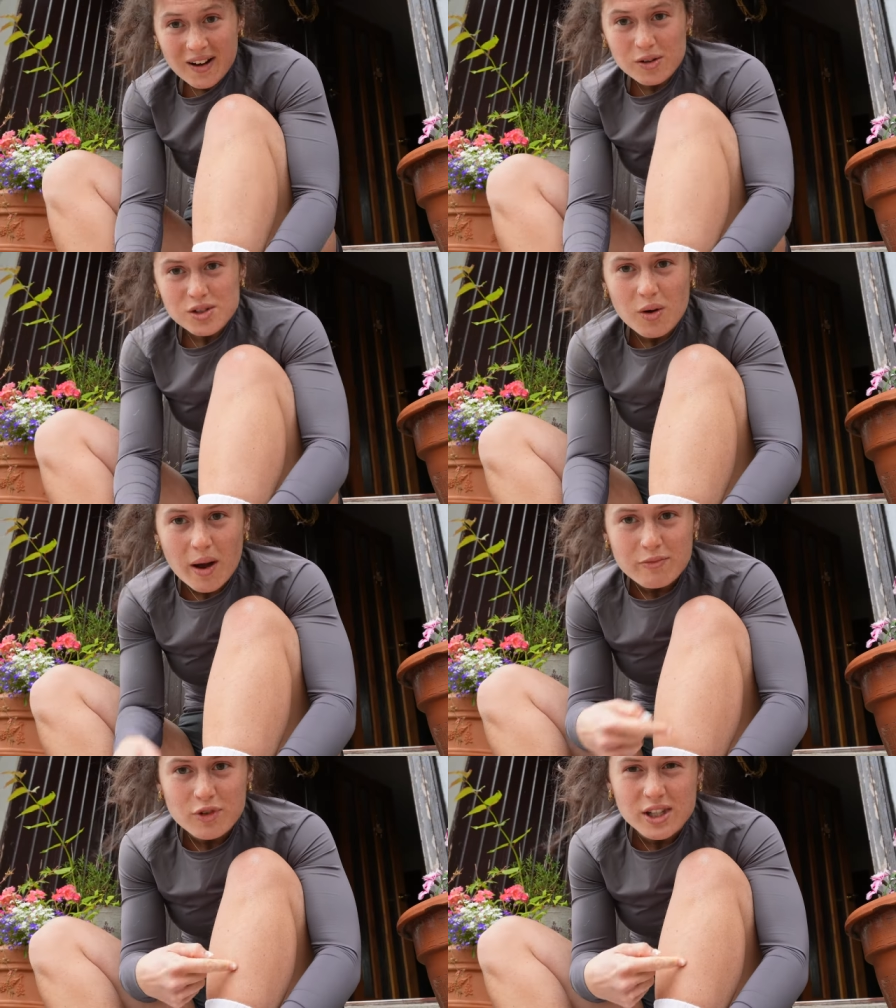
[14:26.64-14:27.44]
also,
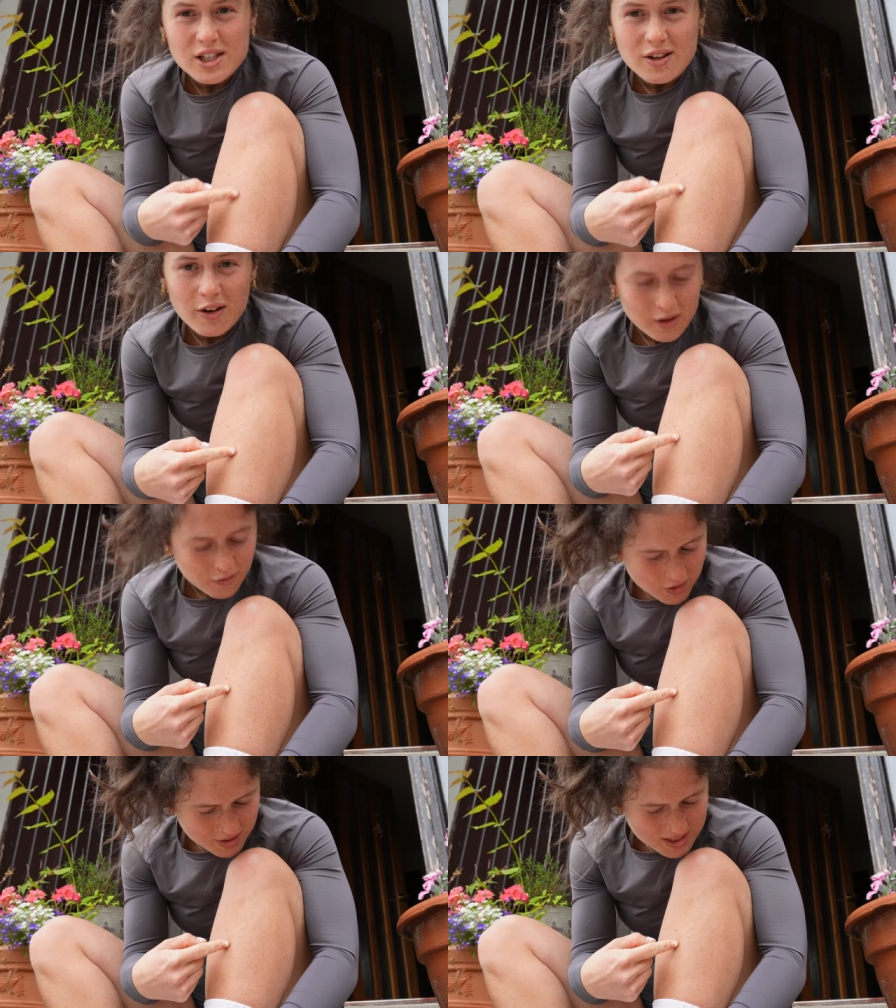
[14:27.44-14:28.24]
I'm really sorry if
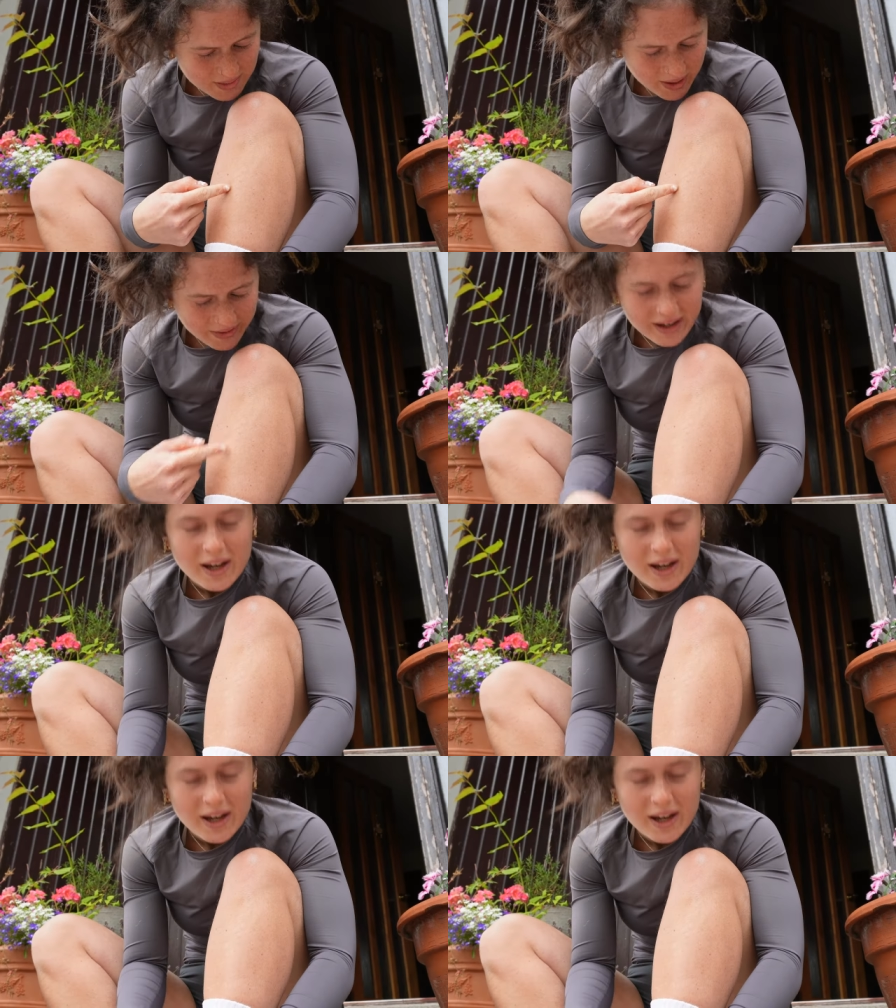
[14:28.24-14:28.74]
you can see my leg